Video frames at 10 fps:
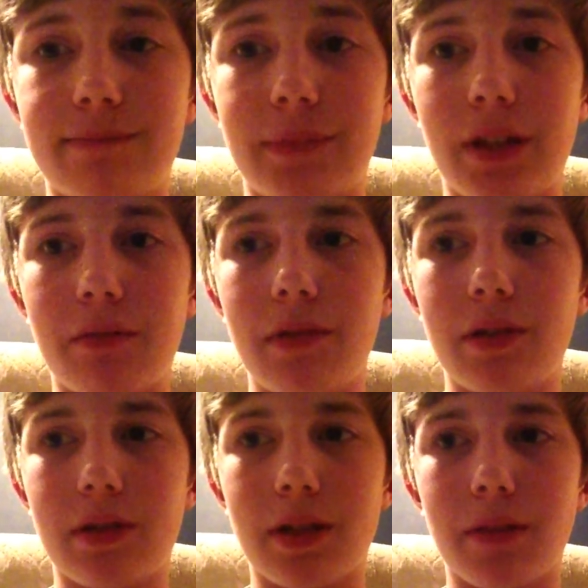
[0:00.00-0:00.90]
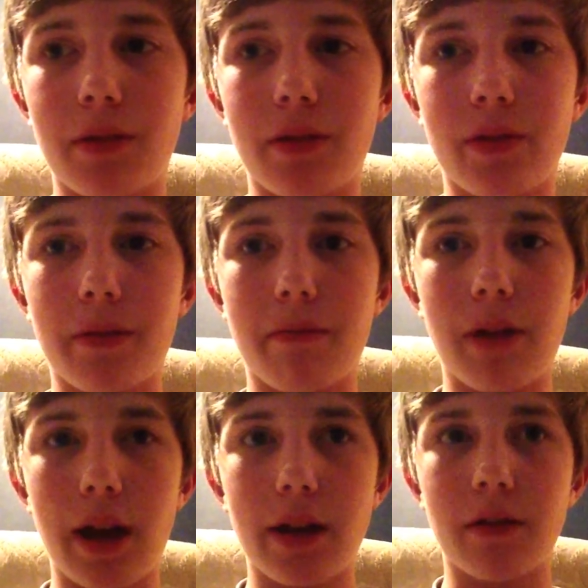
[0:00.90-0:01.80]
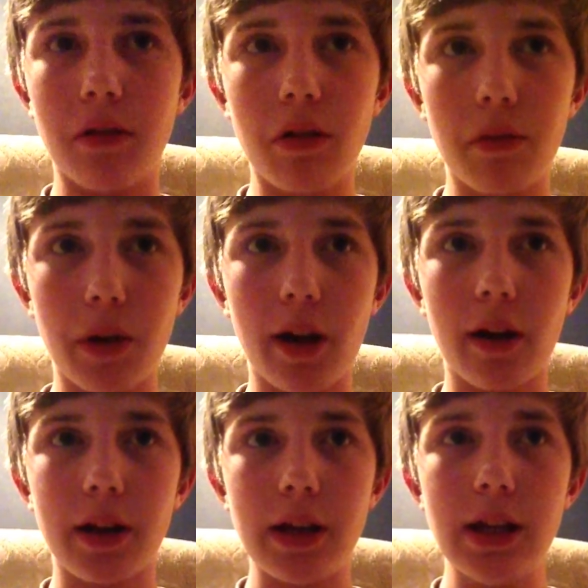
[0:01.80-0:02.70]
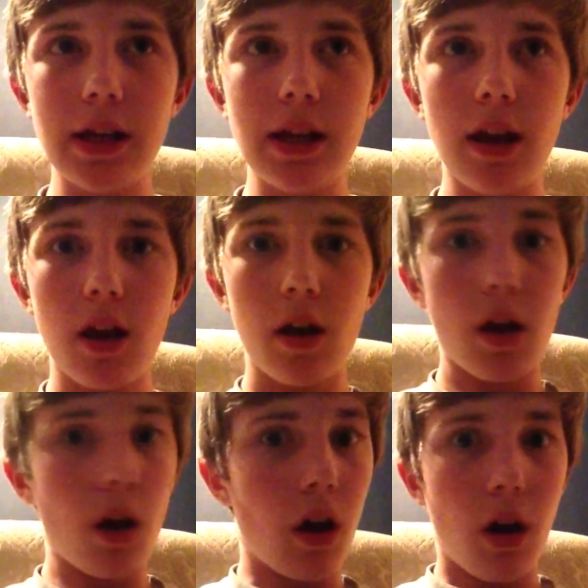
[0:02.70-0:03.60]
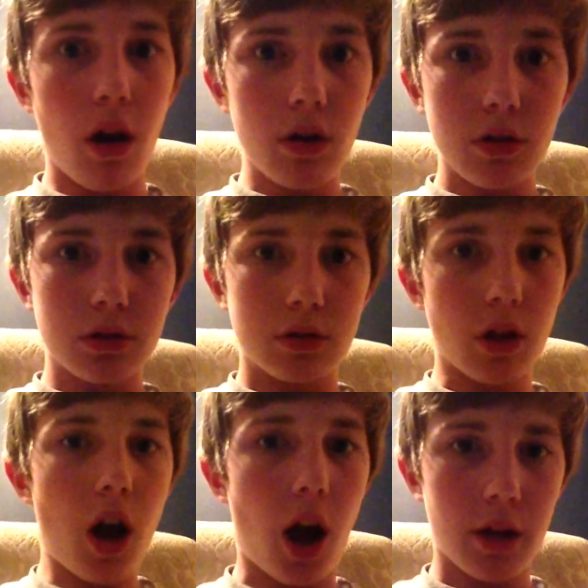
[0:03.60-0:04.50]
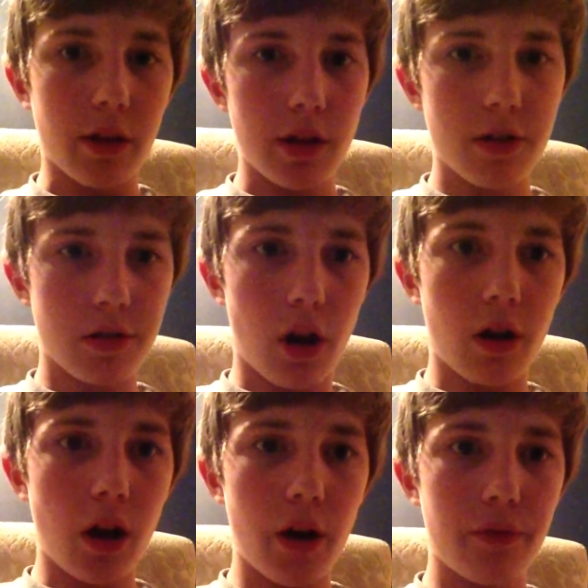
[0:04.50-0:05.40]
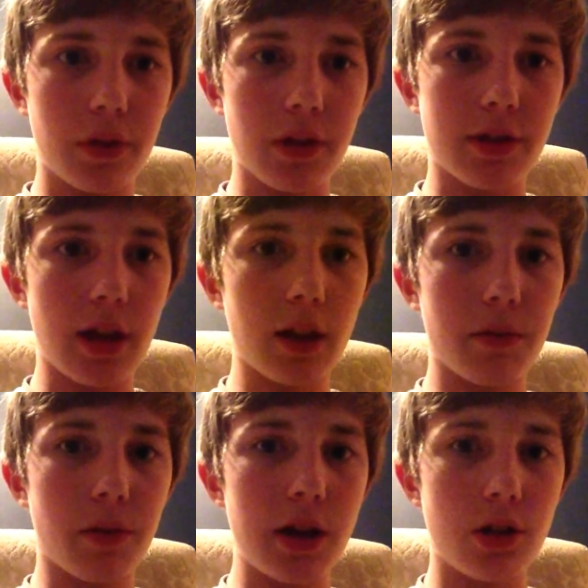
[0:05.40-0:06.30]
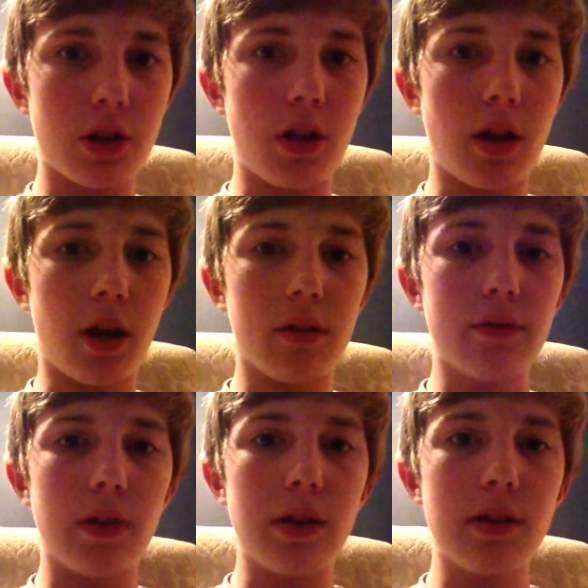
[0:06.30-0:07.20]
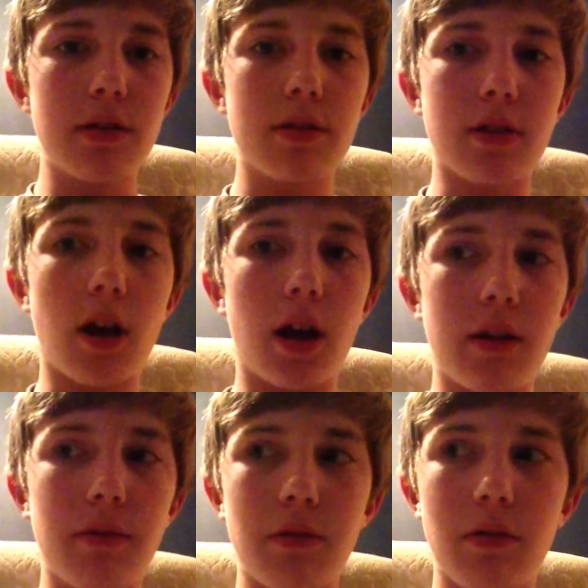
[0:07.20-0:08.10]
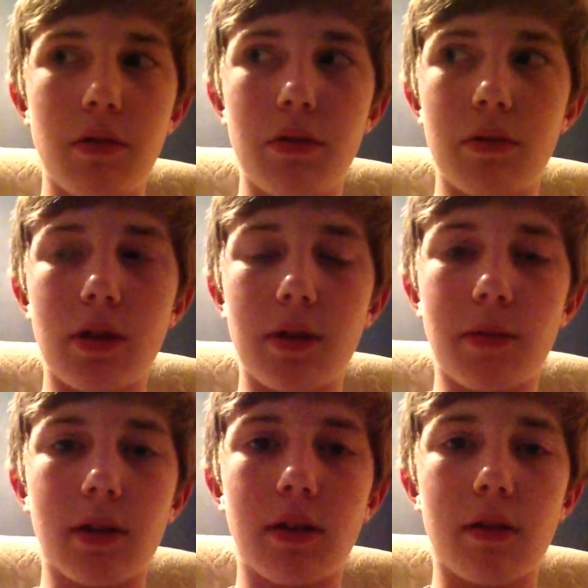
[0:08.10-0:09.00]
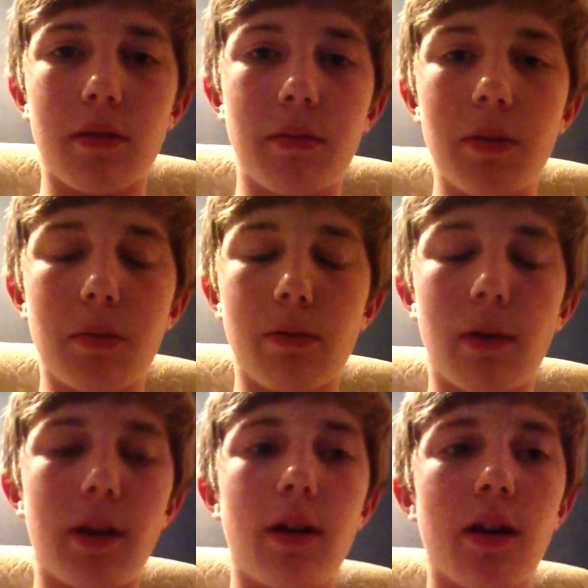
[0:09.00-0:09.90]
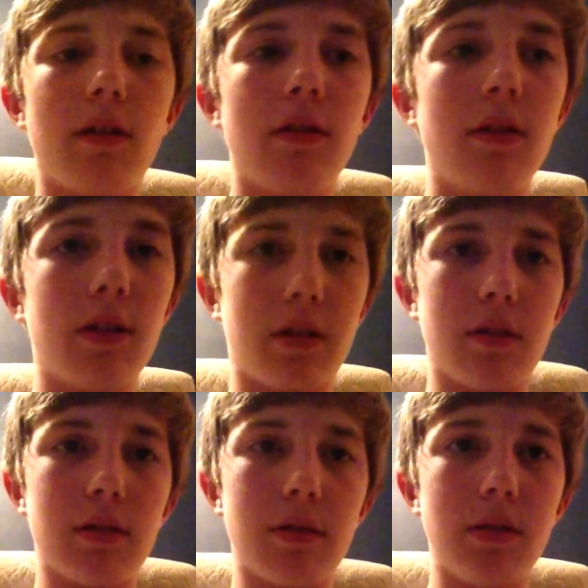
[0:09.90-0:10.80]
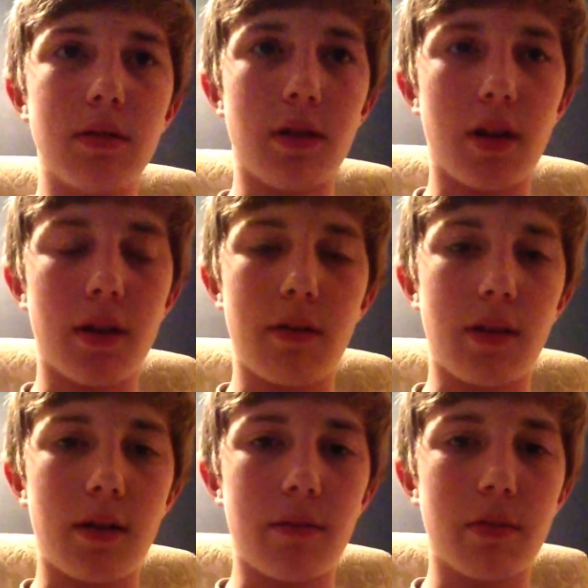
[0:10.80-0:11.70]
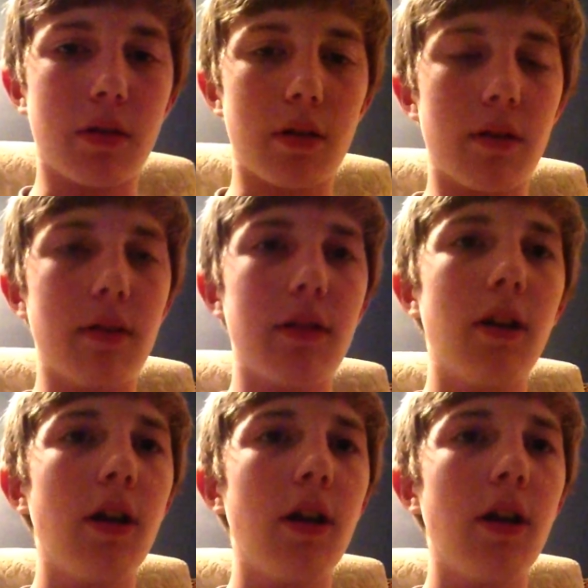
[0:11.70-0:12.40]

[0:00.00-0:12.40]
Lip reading: then we skip over to Michael, where they start off with the celebration of his son, whose name I can't remember right now, because he's not that important,